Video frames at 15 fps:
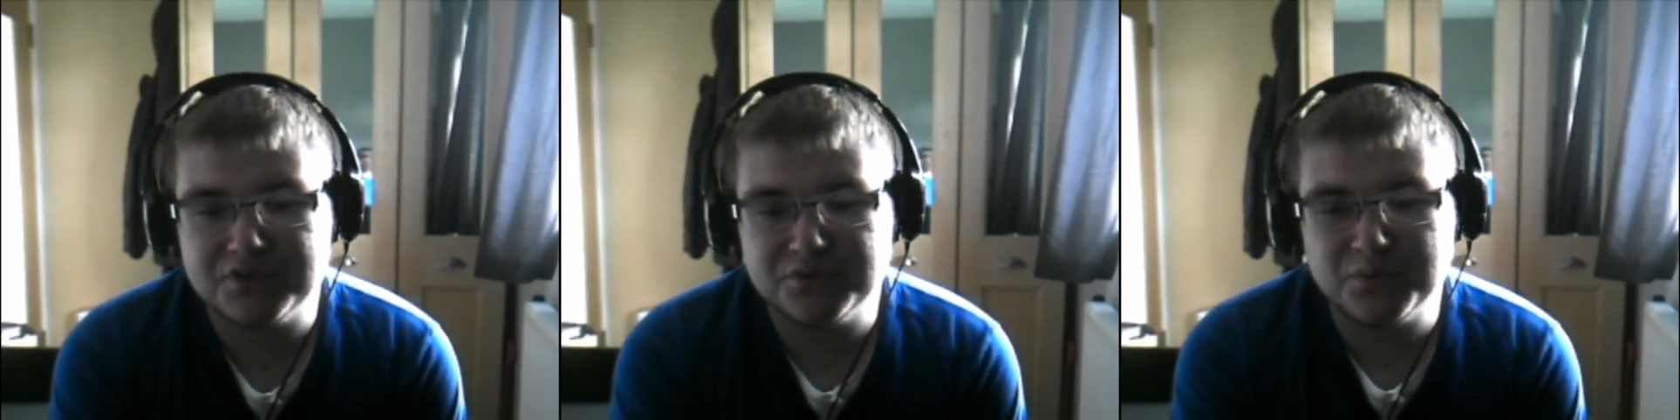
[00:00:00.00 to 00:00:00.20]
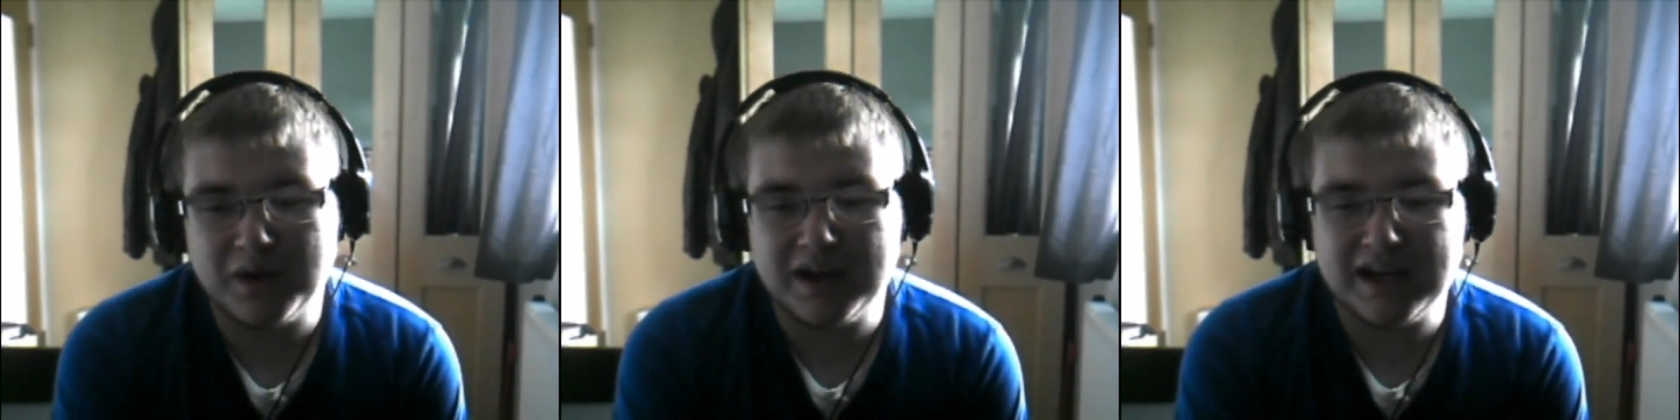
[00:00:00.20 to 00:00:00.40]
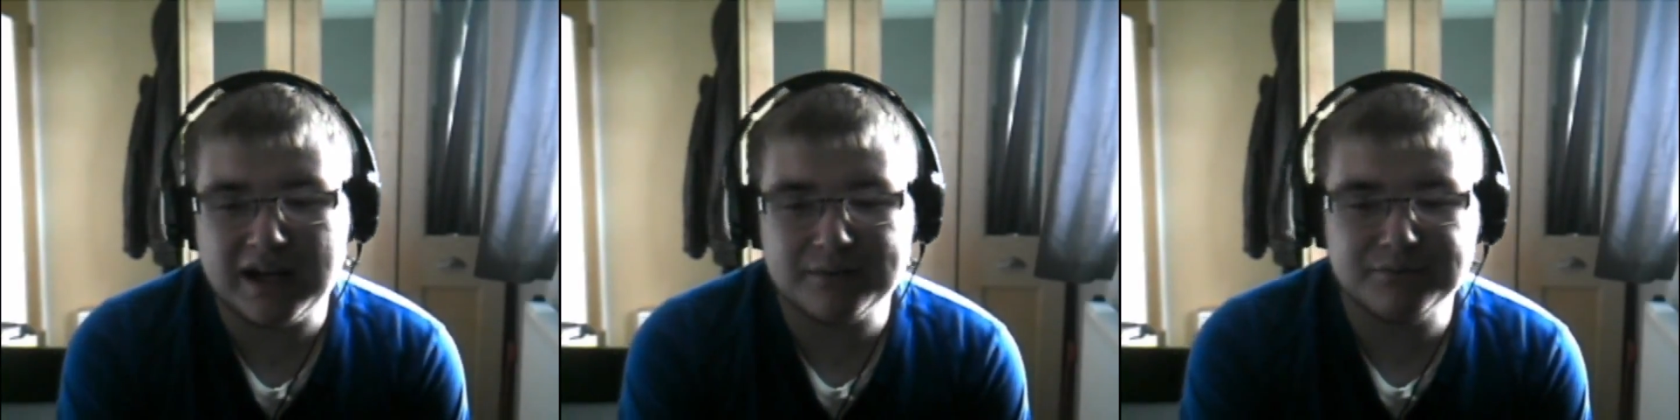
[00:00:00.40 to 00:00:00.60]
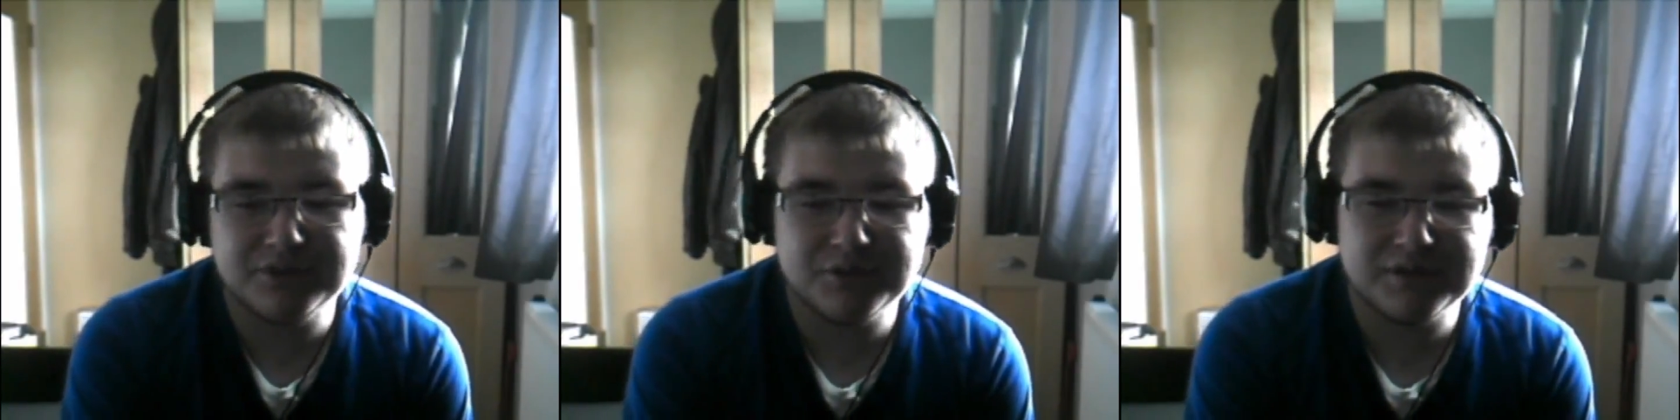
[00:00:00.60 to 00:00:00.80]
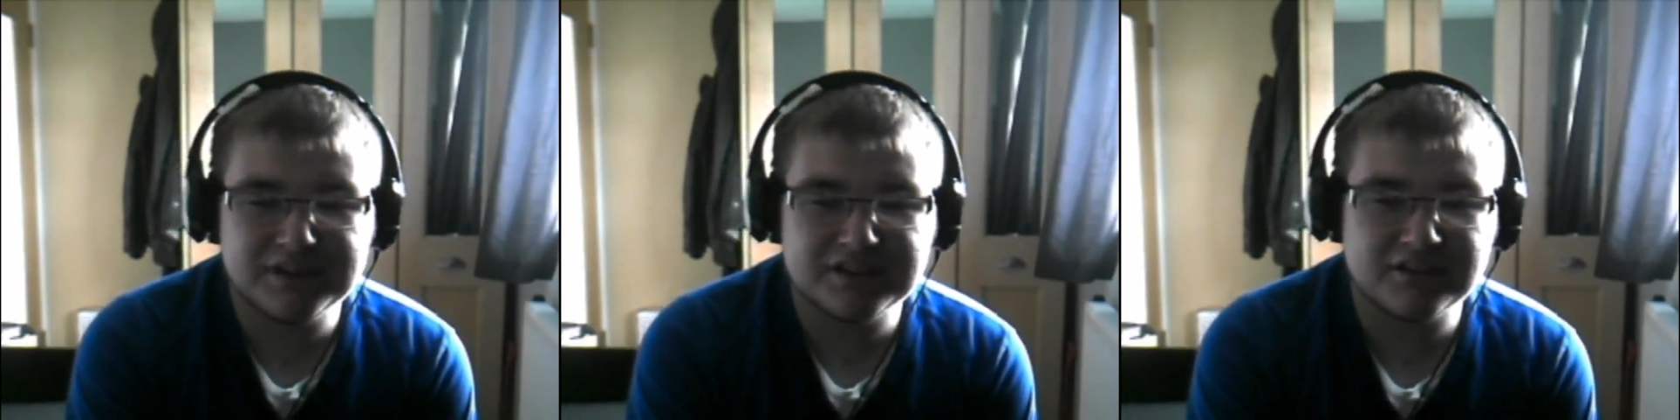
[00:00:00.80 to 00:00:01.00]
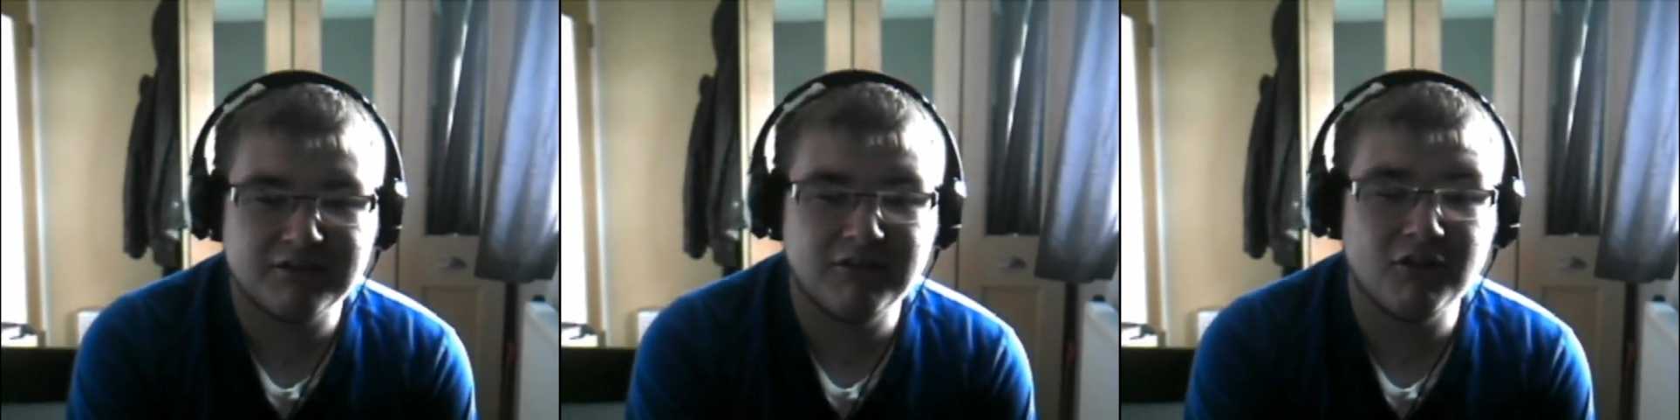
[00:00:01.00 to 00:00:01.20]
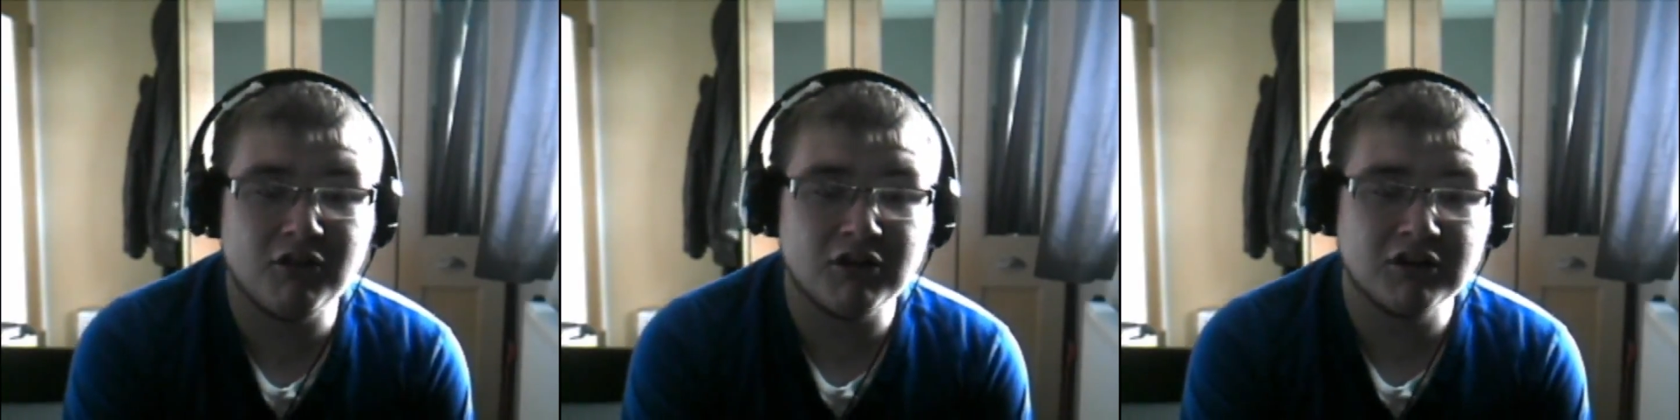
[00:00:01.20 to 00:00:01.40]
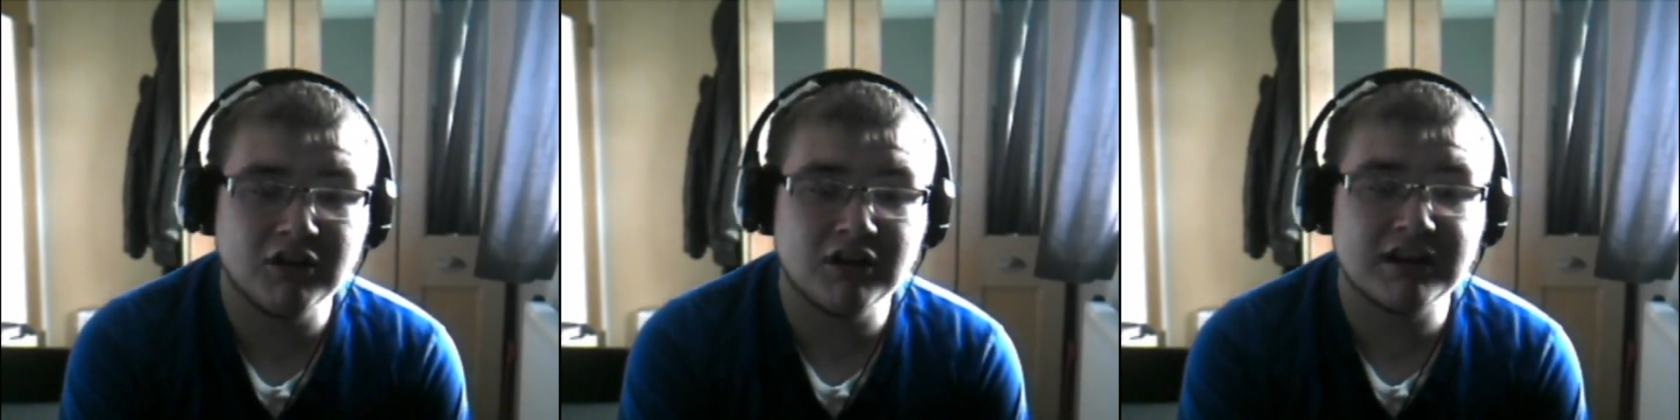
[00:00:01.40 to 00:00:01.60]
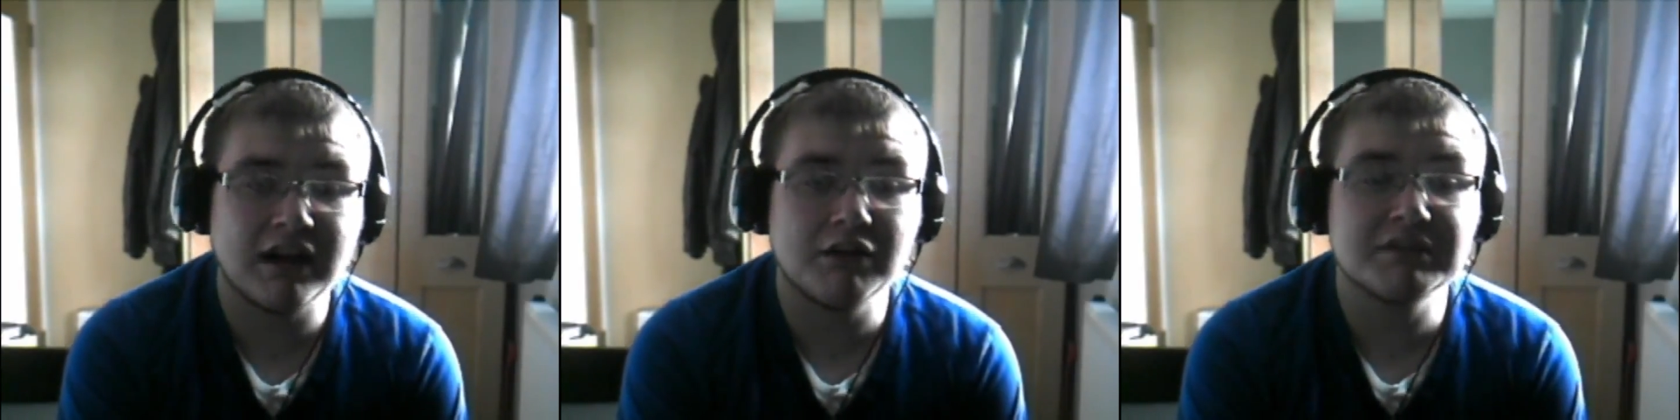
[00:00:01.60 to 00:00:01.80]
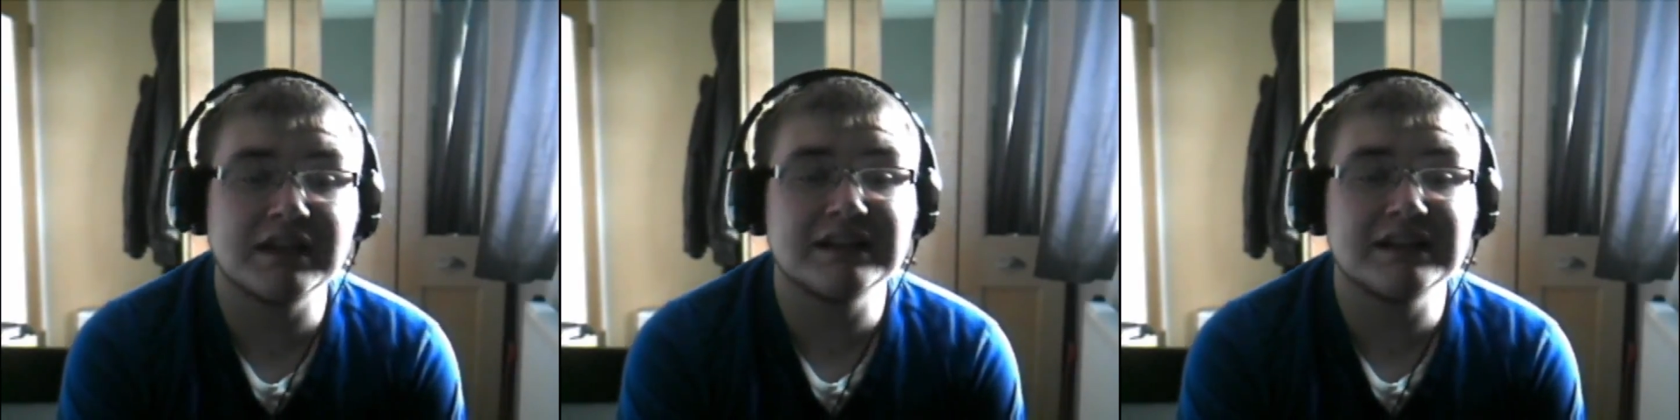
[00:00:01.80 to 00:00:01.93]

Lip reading: which is why I'm doing this at 4 o'clock.